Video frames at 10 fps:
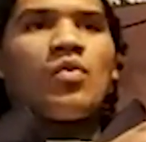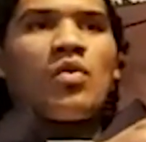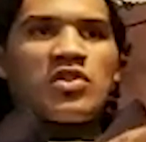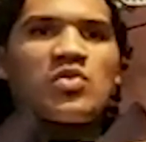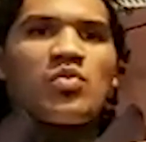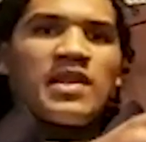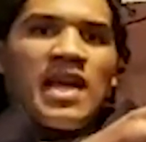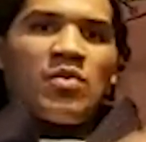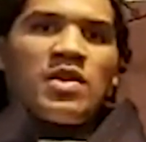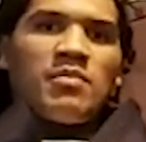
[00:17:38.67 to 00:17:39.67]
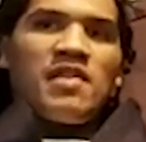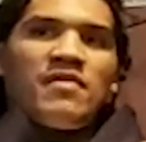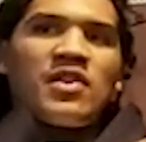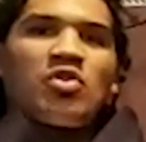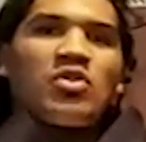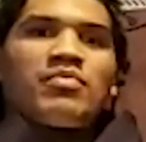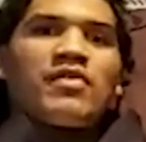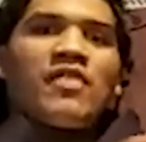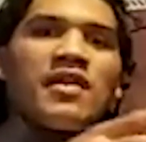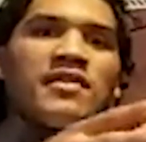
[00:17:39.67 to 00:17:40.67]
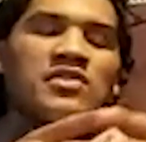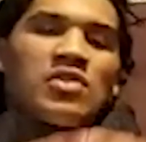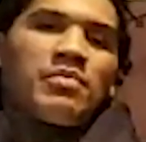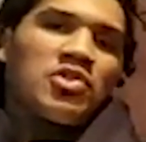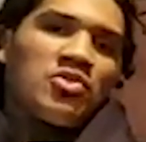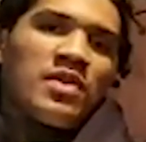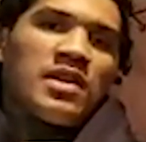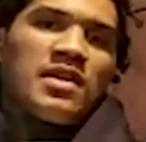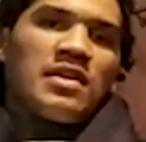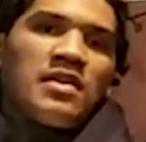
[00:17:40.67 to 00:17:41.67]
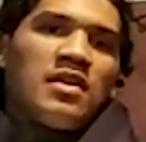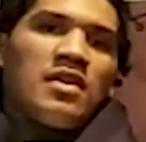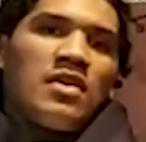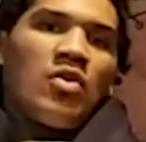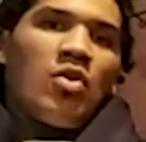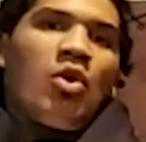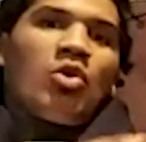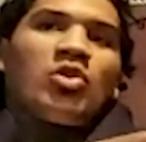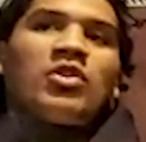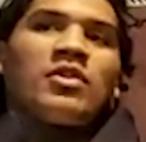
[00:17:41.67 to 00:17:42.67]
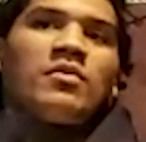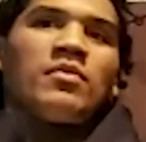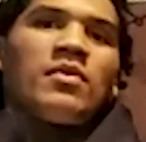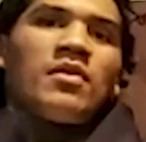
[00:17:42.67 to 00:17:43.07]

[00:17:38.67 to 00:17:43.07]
what sort of dad would he be if he couldn't provide this opportunity or couldn't